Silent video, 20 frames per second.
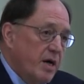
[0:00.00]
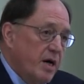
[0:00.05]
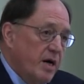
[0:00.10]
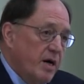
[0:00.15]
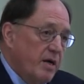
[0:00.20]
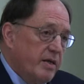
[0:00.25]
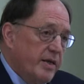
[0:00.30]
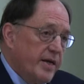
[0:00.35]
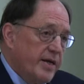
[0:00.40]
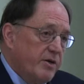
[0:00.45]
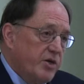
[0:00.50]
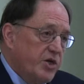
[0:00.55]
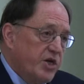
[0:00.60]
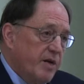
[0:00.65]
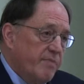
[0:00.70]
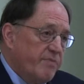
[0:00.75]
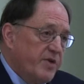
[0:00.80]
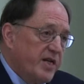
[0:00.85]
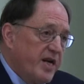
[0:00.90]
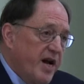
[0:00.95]

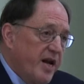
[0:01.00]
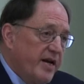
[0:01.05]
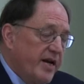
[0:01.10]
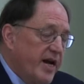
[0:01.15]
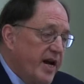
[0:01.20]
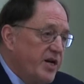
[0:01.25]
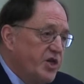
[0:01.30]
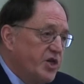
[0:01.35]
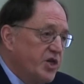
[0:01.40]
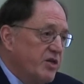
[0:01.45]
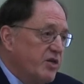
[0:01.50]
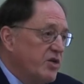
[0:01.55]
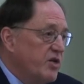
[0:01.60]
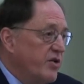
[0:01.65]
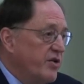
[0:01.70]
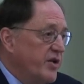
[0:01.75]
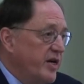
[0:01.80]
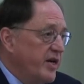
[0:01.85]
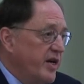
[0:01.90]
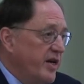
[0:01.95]
leadership, the delegation
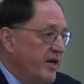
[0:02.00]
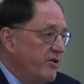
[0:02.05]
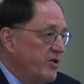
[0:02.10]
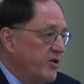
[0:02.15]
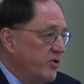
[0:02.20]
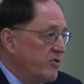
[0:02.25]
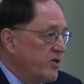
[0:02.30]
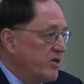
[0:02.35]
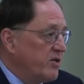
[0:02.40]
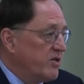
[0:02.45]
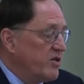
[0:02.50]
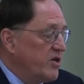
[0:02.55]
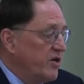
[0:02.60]
to the